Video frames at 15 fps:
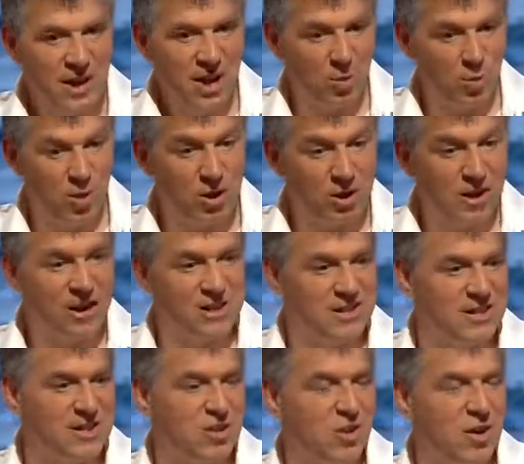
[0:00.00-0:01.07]
And what I'd like
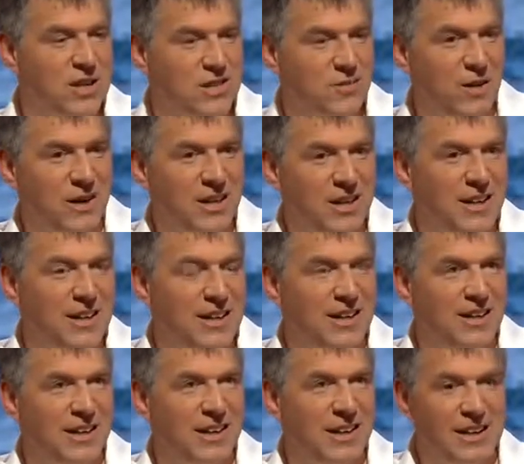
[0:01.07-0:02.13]
to stress very
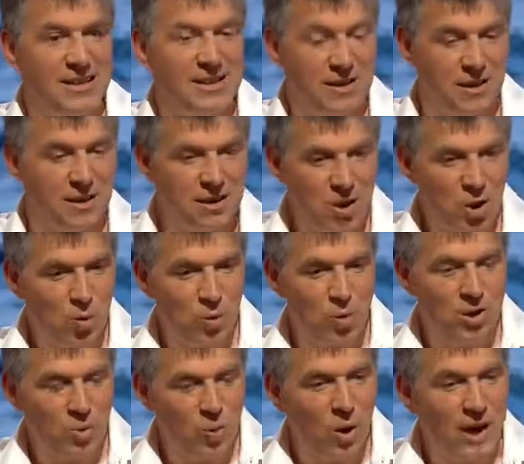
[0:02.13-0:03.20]
clearly is that
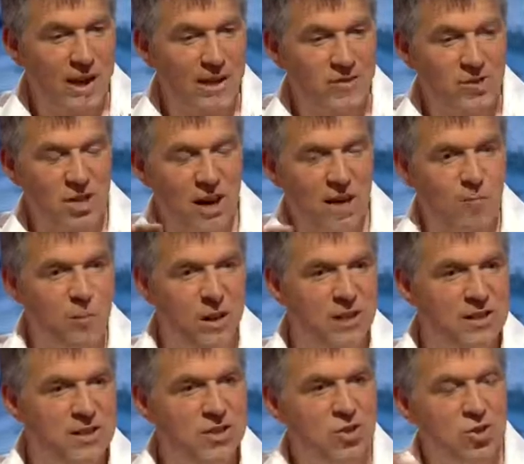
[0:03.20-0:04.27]
with the waves, you have
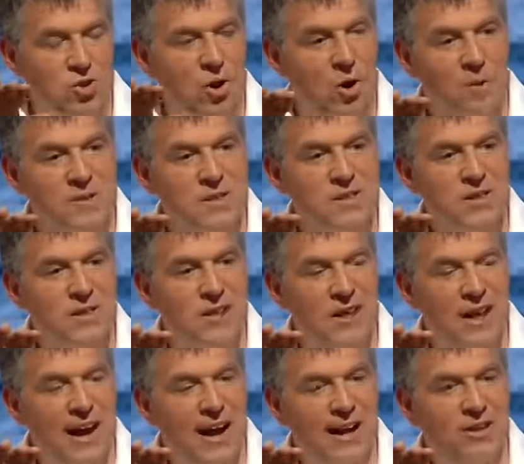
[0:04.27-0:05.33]
peaks and troughs,
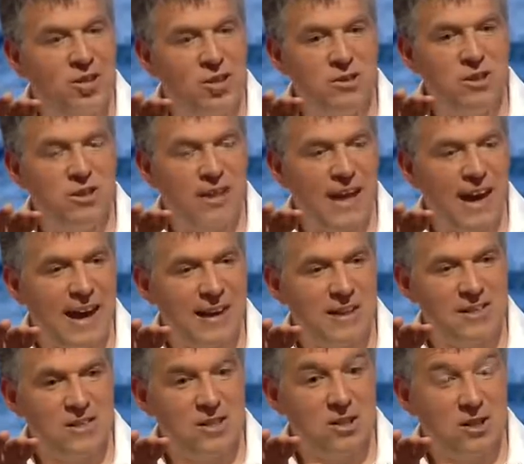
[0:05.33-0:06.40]
and you can
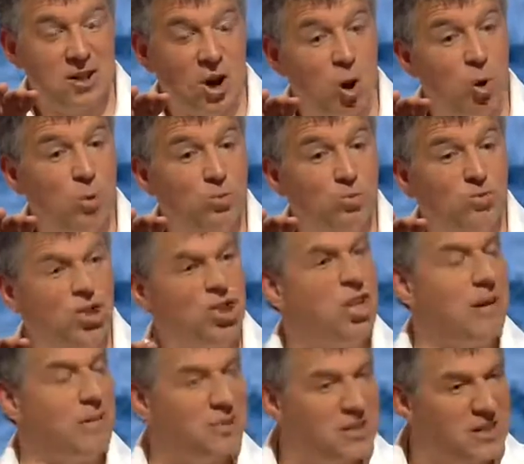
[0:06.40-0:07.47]
get whole
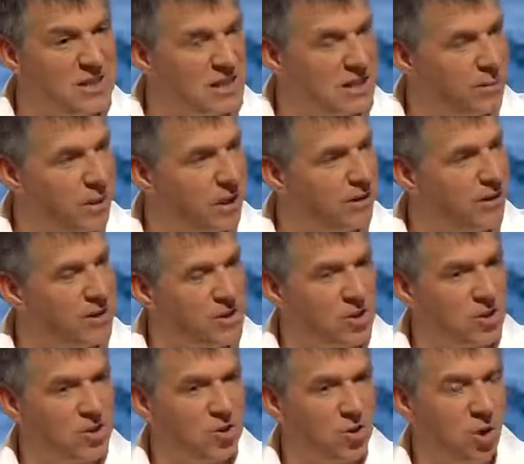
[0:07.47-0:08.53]
ships disappear into
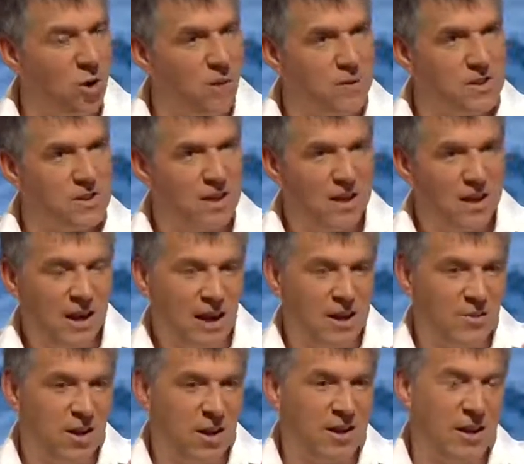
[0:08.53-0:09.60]
the troughs.
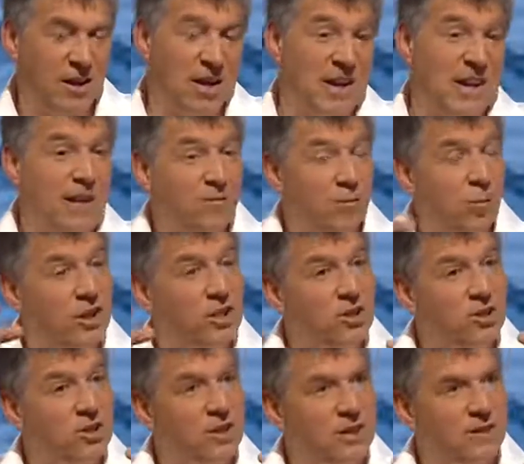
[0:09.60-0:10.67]
And uh, even when you're
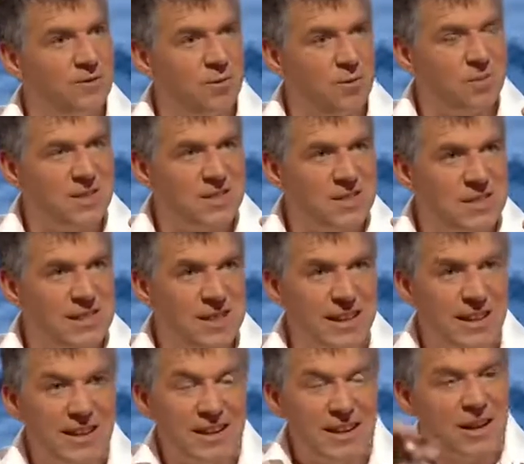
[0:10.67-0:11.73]
looking from the
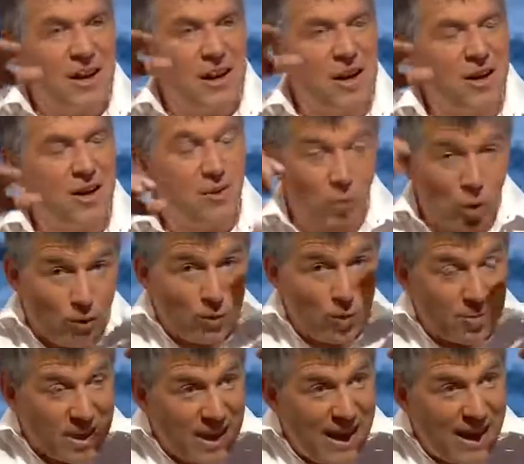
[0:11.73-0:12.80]
sea uh, or
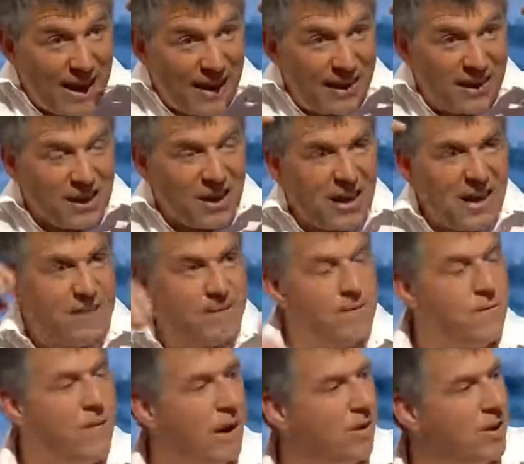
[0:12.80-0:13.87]
from the air, it's
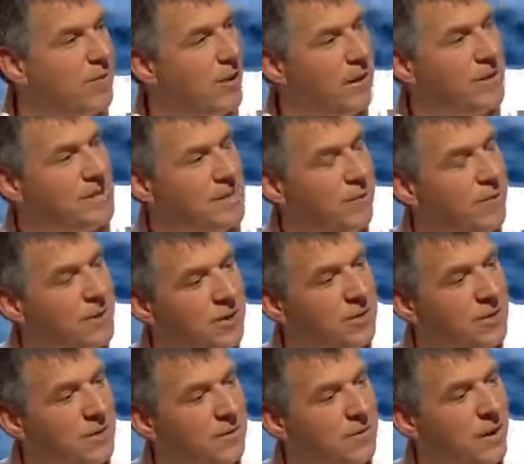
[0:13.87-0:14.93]
very, very
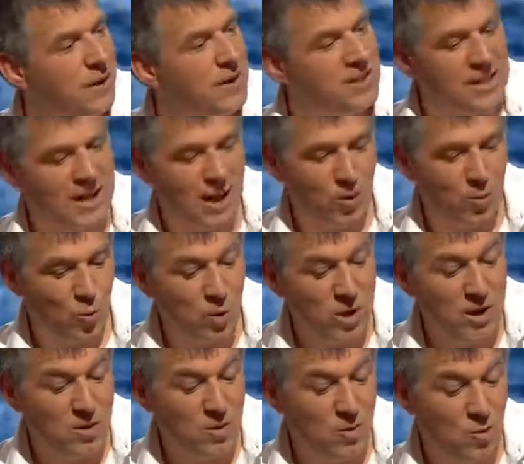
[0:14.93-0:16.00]
difficult to find. Now,
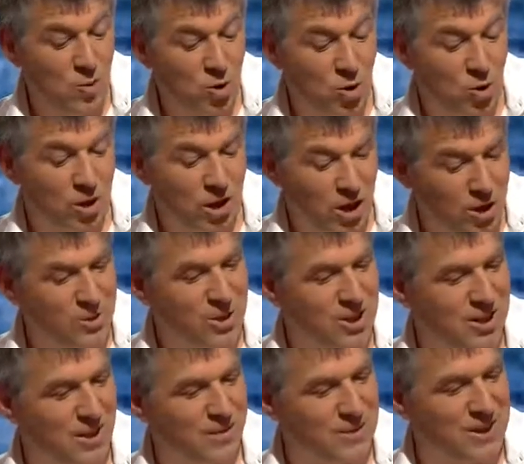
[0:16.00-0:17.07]
we got close
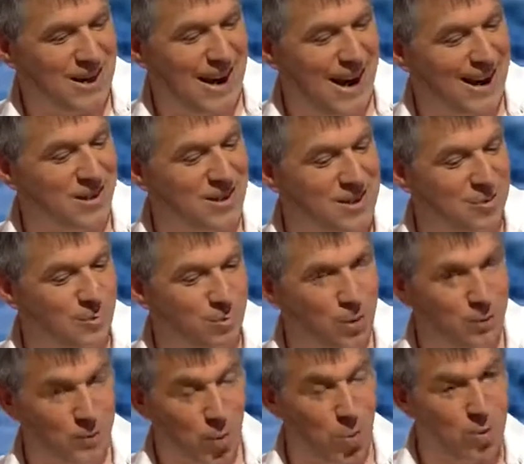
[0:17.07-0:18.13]
enough to land
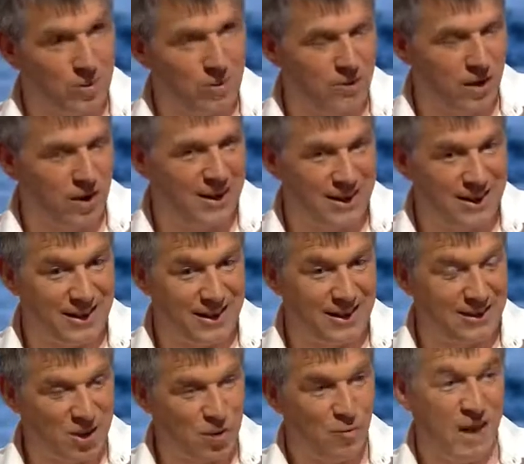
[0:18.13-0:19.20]
before we were finally
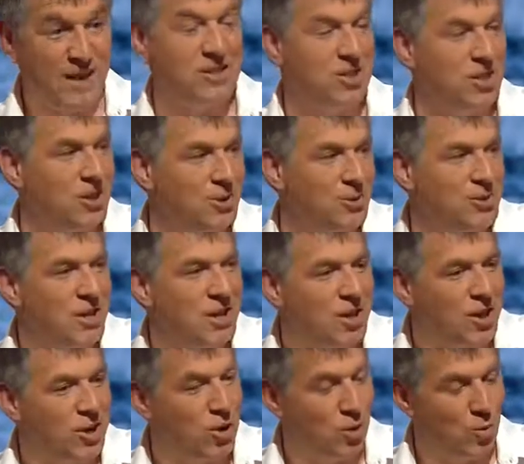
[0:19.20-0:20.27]
rescued
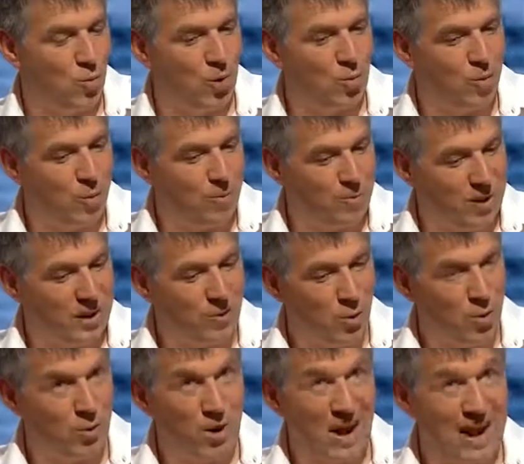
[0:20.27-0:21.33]
that we were,
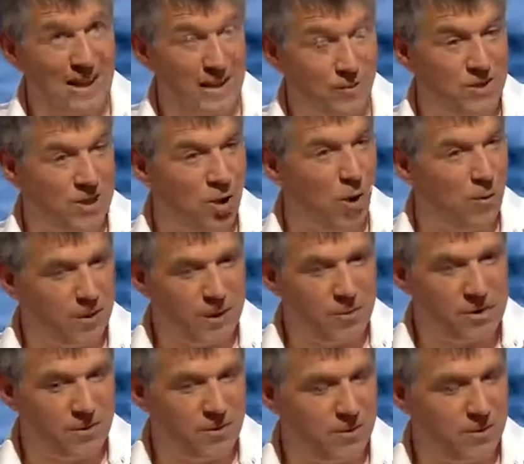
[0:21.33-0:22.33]
we were airlifted off, and it was the